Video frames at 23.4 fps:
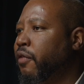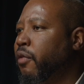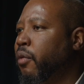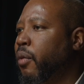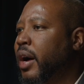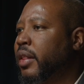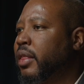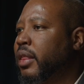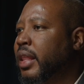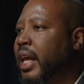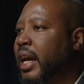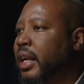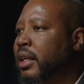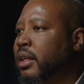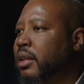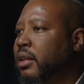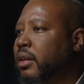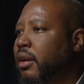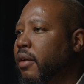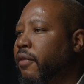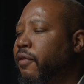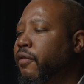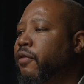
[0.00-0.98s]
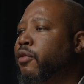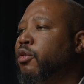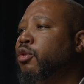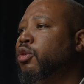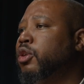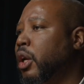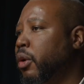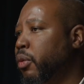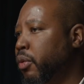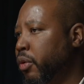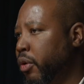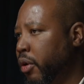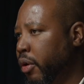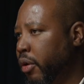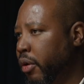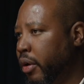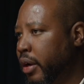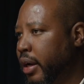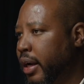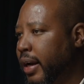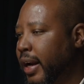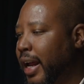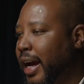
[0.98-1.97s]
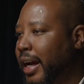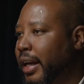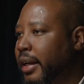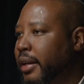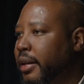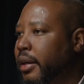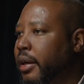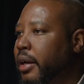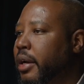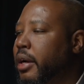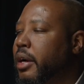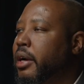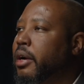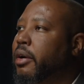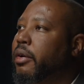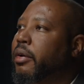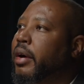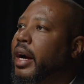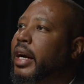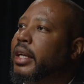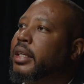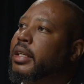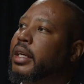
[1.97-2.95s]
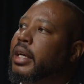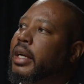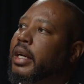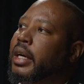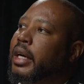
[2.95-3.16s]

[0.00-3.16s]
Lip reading: what that future would look like, right?